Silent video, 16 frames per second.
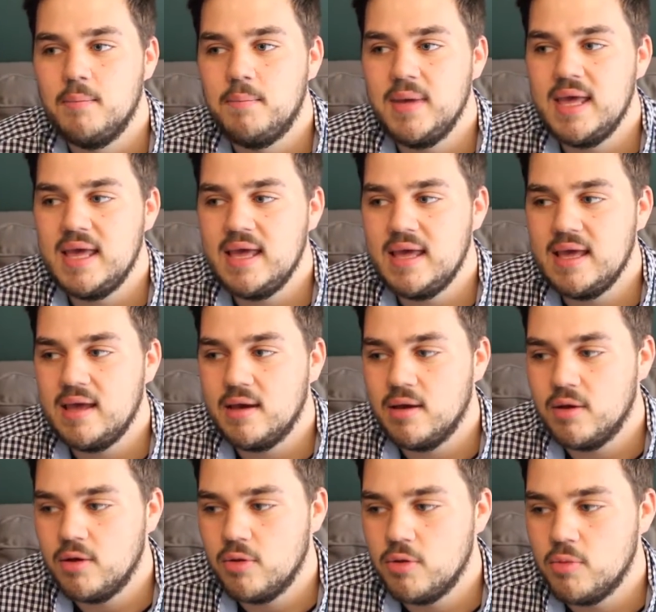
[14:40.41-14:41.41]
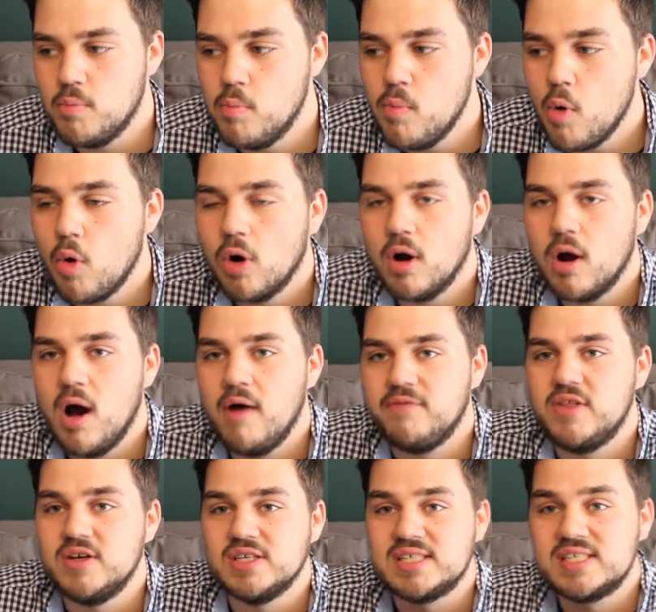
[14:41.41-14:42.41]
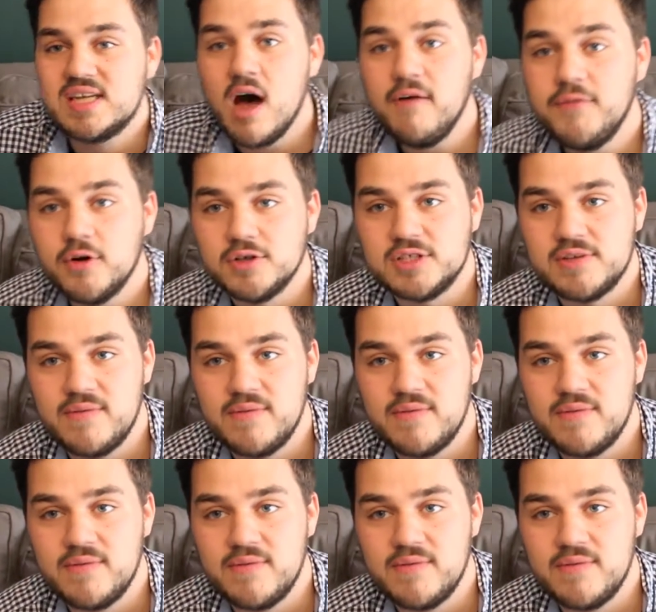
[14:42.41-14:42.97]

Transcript: be more of the discoverers